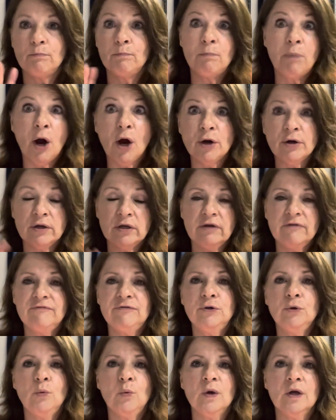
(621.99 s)
party,
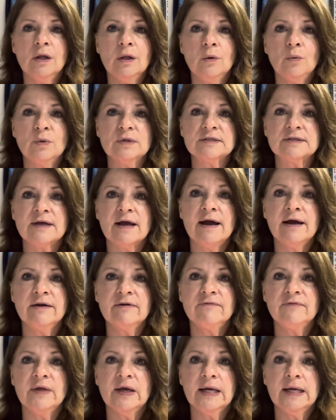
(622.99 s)
if you will, was kind
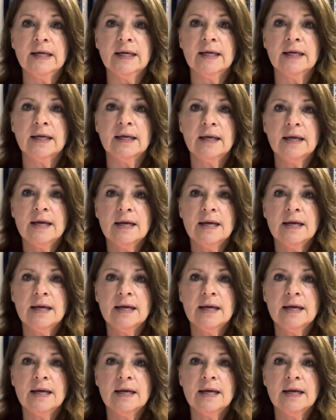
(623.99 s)
of like